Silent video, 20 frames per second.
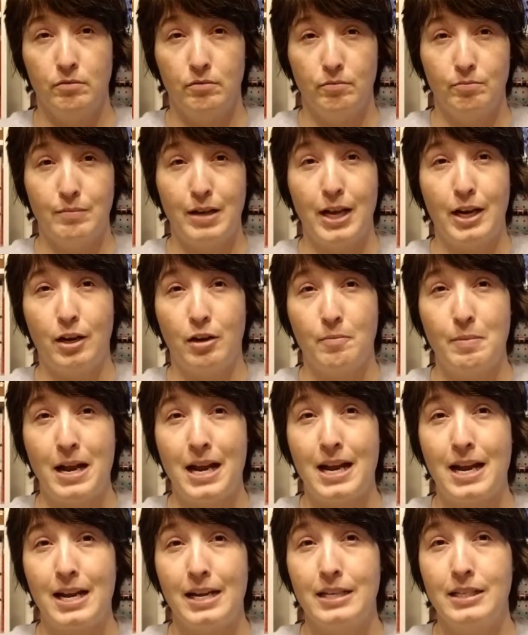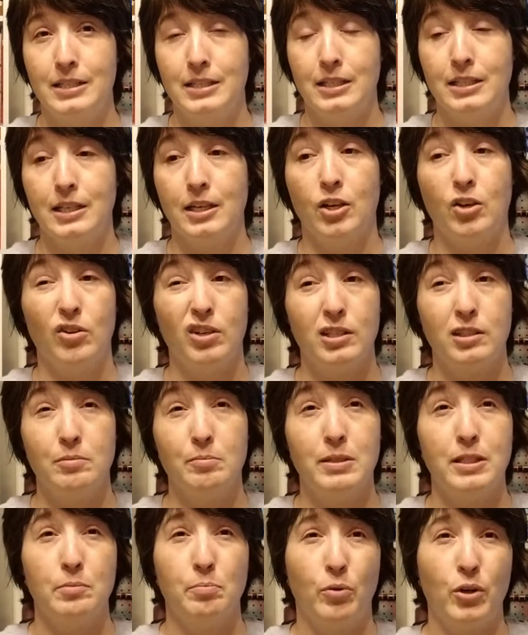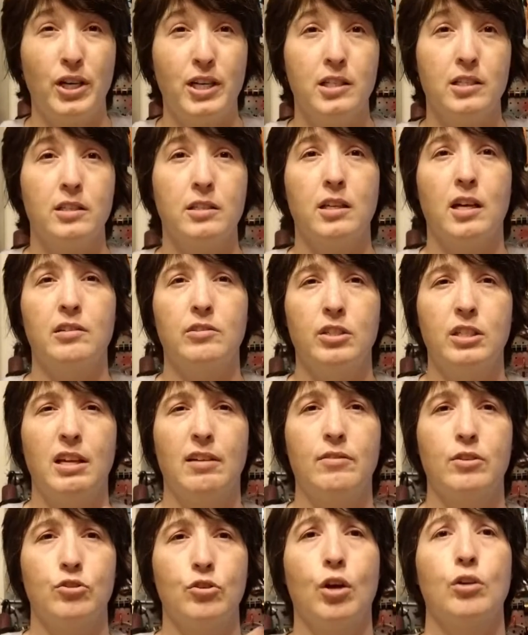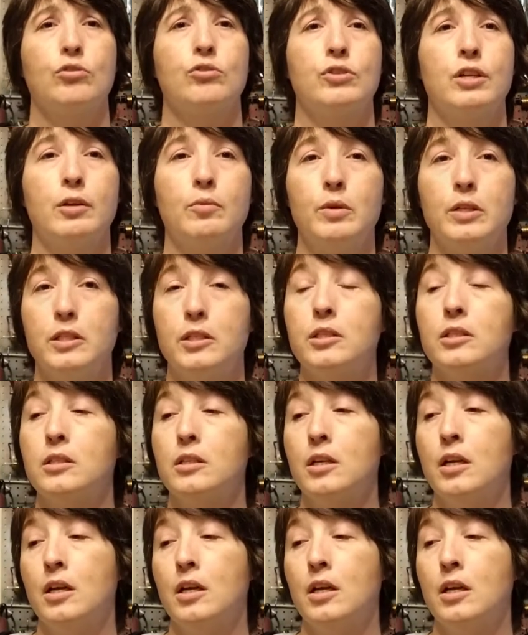maker bags in Christmas prints. I'll just have the drawstring ones.